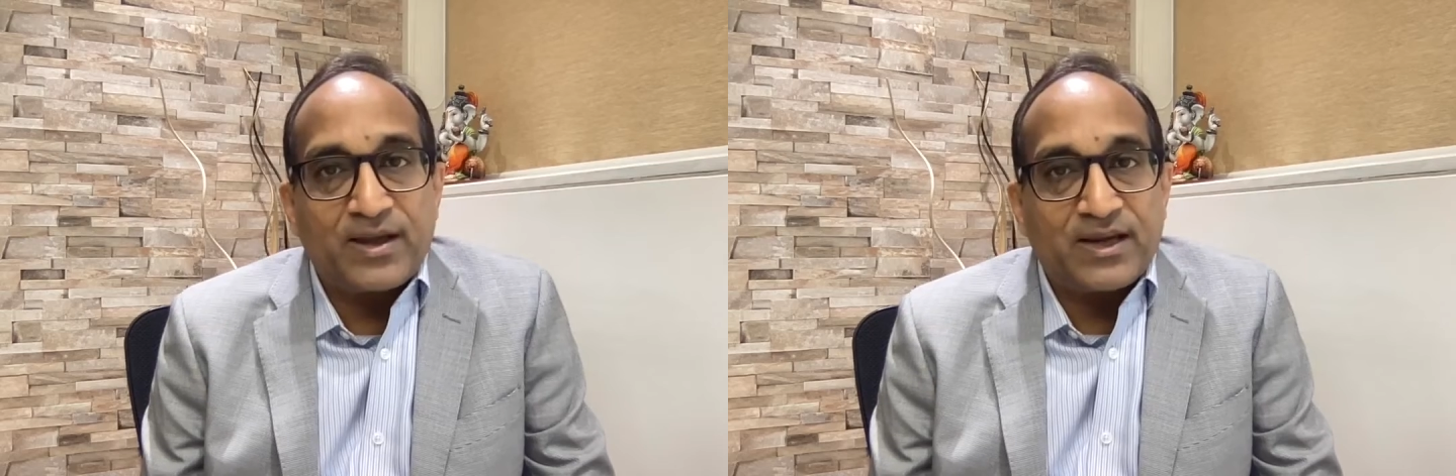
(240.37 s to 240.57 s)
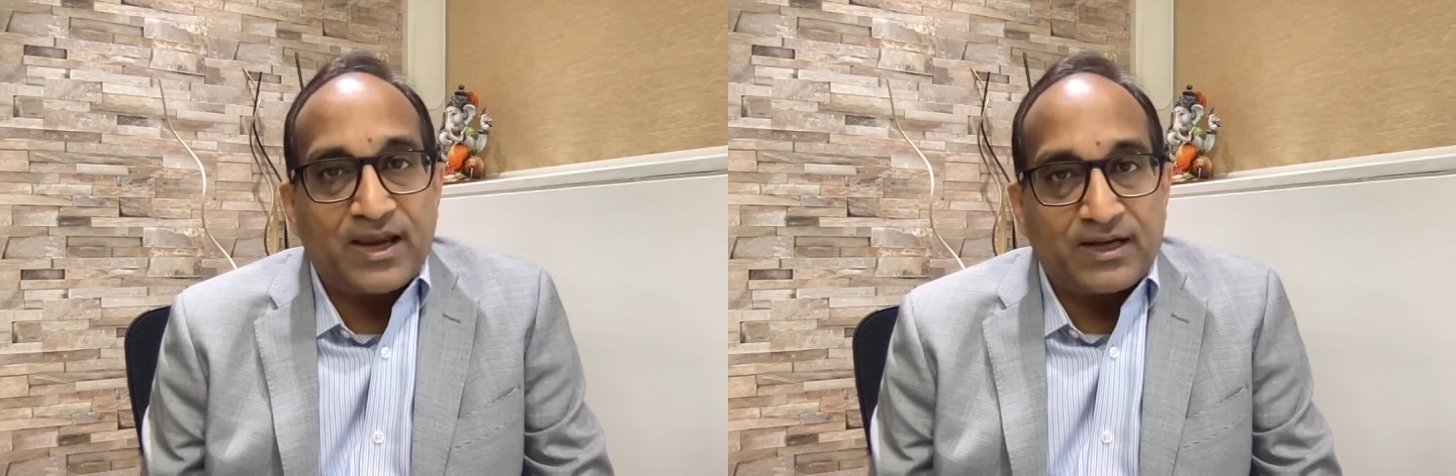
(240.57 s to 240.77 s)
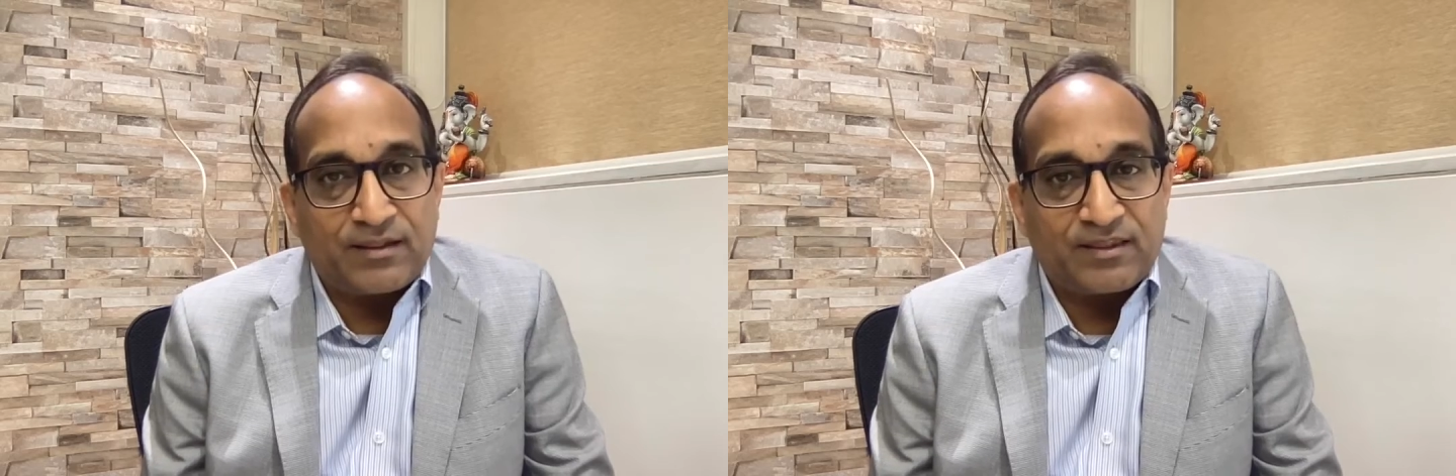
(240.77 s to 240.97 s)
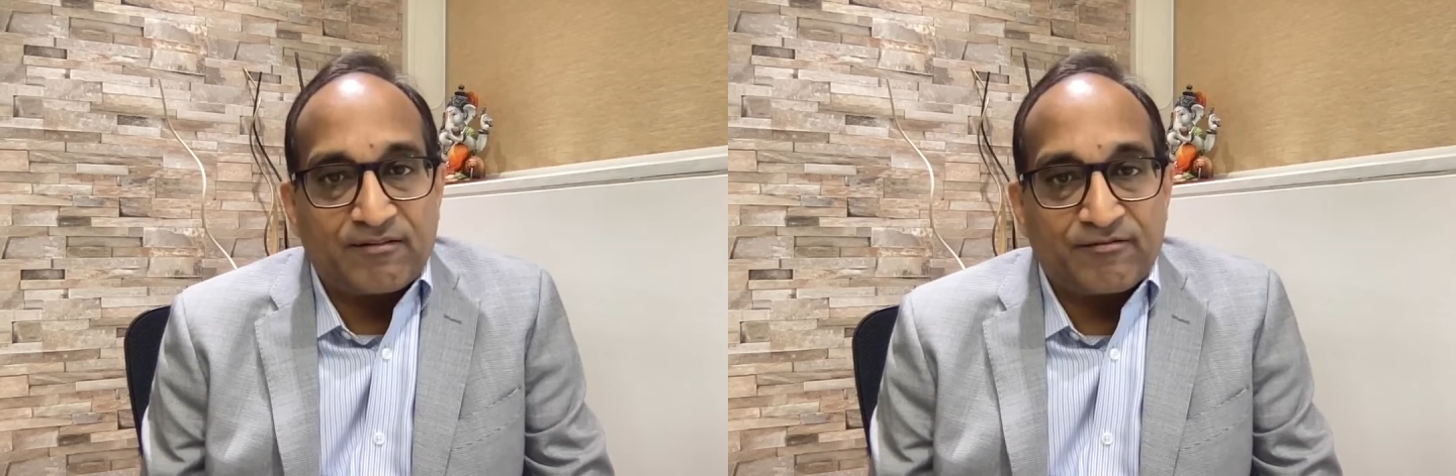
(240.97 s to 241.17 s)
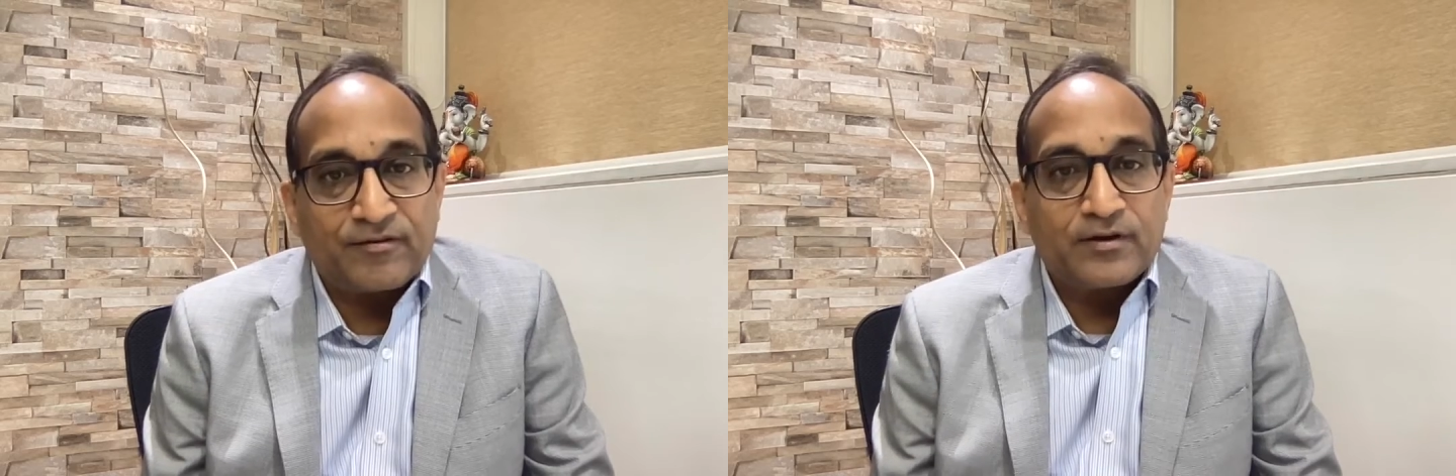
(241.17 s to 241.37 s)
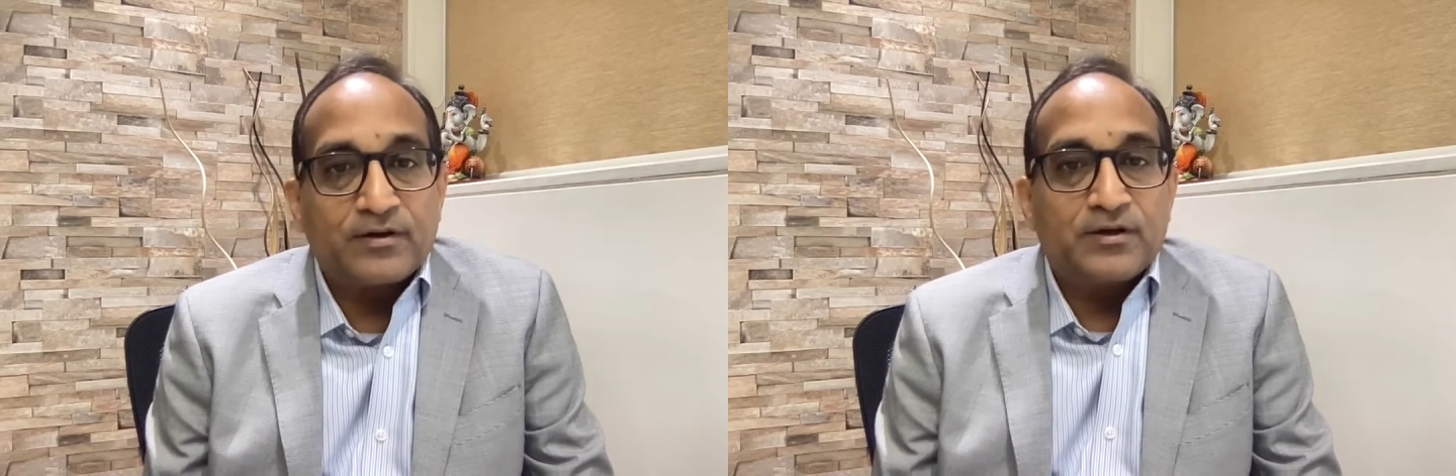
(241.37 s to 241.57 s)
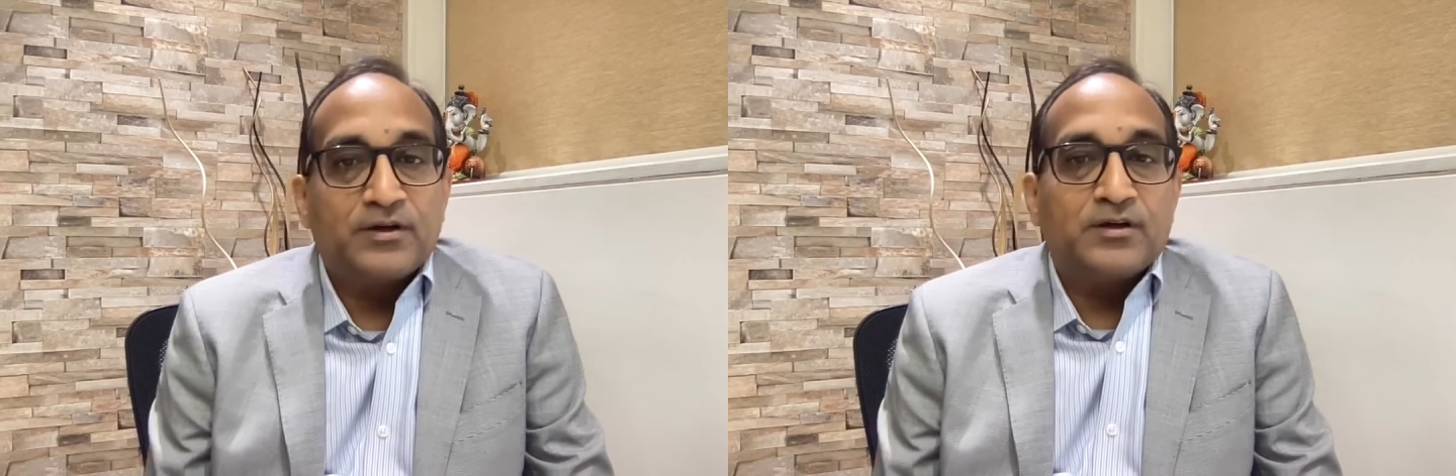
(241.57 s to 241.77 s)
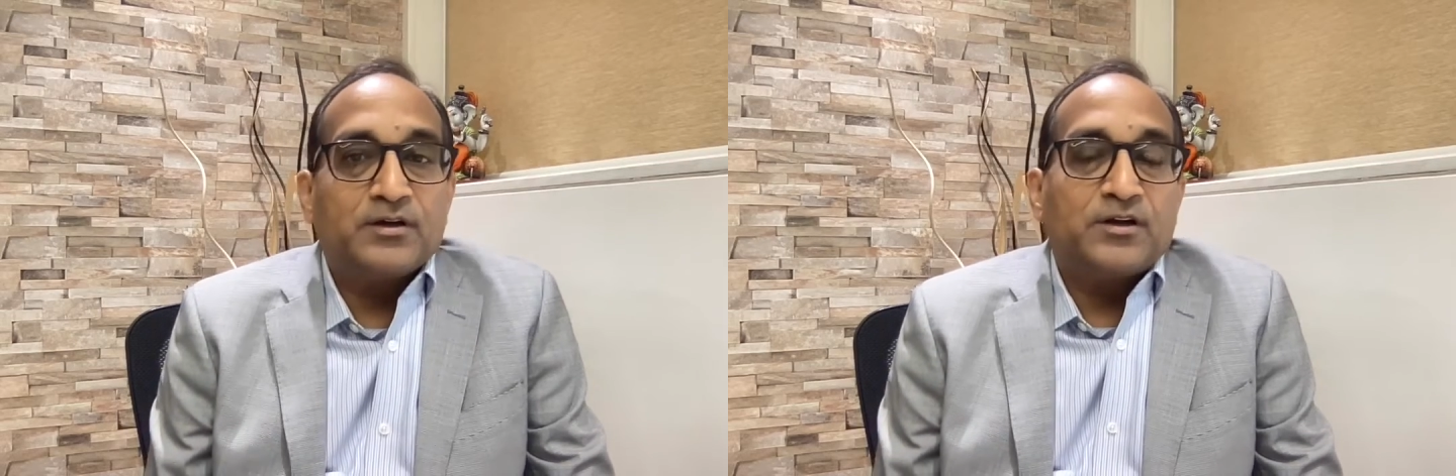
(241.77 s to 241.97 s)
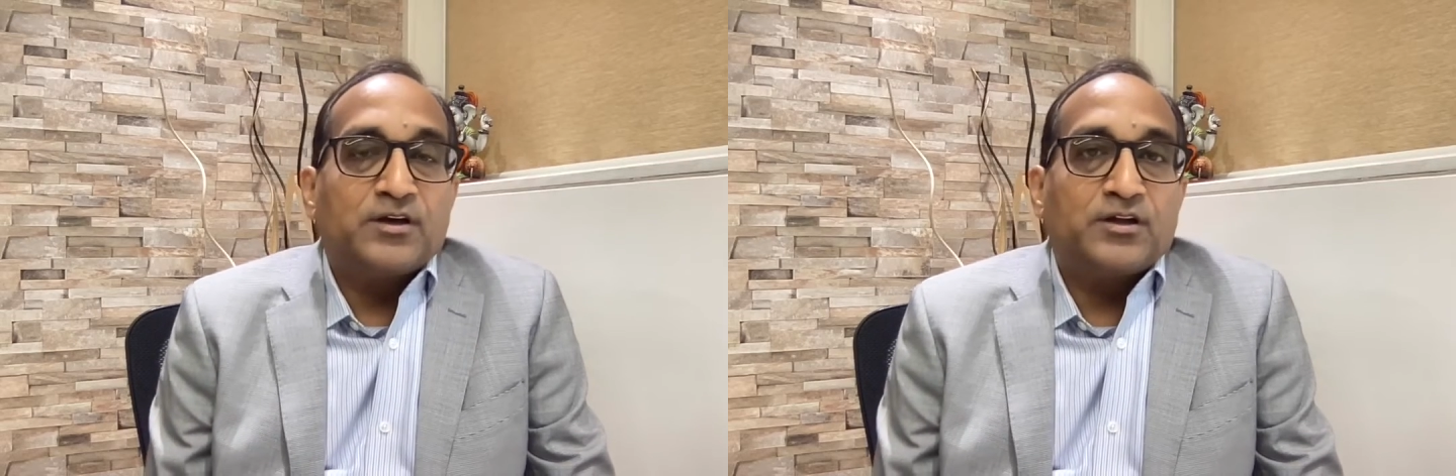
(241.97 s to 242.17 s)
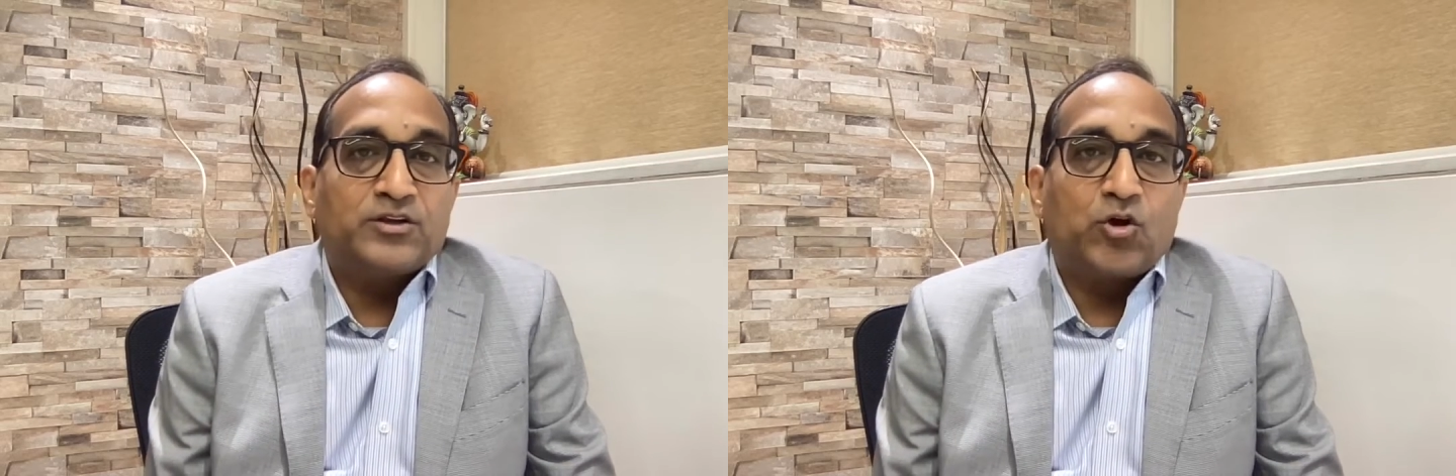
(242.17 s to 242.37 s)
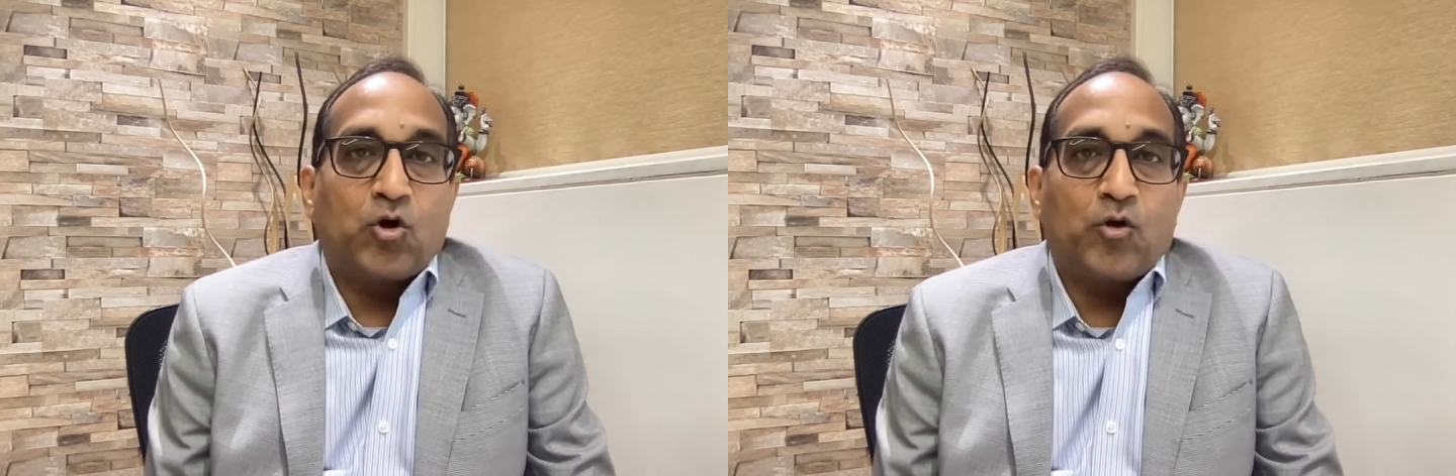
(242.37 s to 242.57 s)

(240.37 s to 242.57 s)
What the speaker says: by NSF. The